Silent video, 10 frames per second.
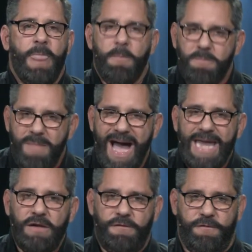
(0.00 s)

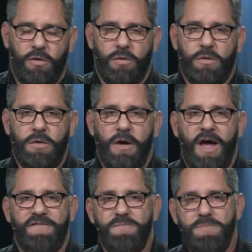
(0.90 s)
mindful
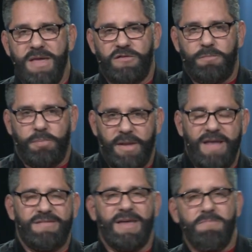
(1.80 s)
of
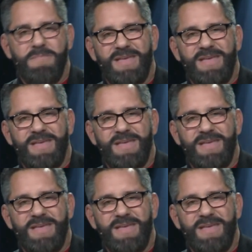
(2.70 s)
misplacing,